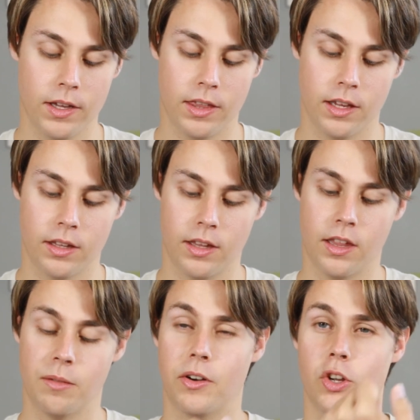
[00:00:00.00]
I think
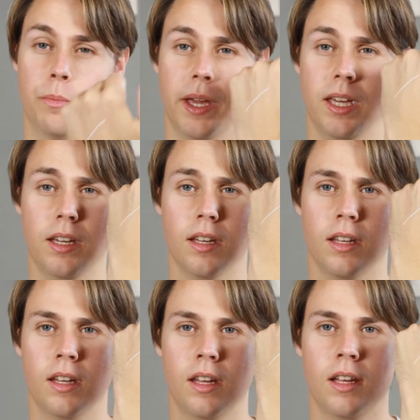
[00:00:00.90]
this is very opaque,
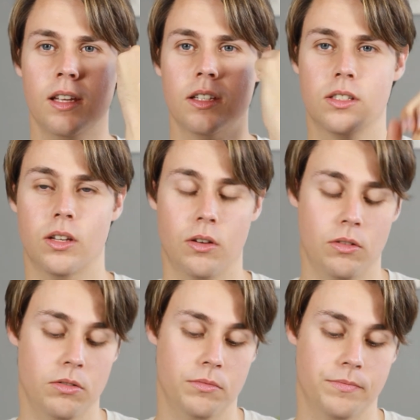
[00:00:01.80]

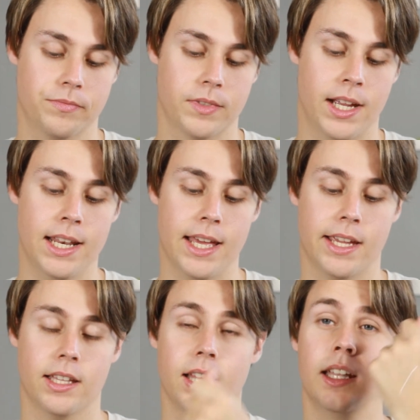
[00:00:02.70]
so I
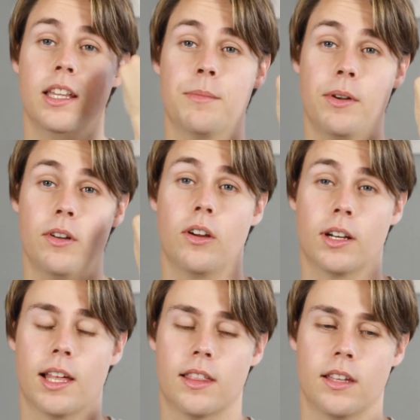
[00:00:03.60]
like it, and it's very
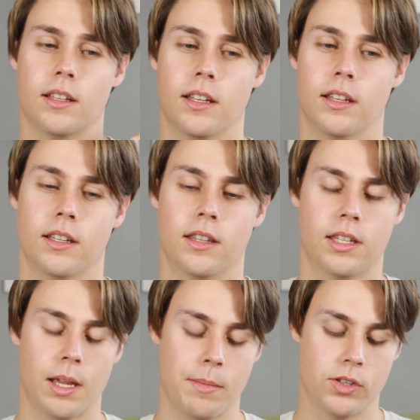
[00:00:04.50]
long lasting. The
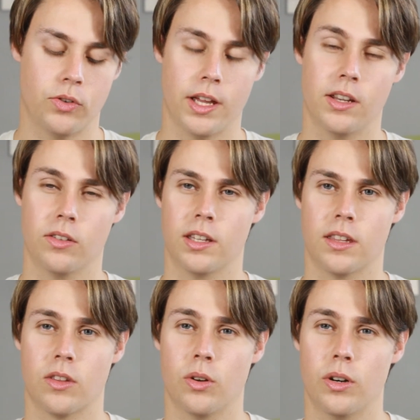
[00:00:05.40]
time I tried it on the
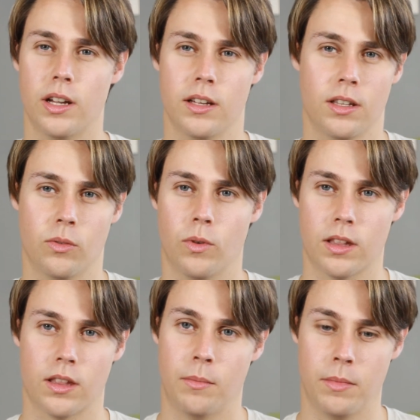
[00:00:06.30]
store, it
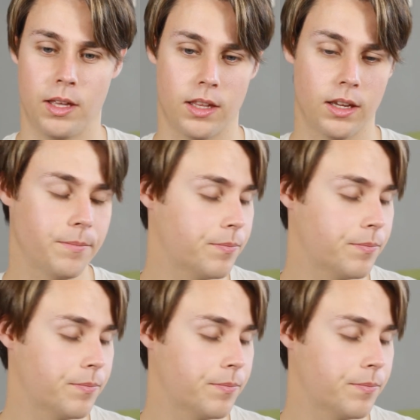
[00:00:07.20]
was amazing.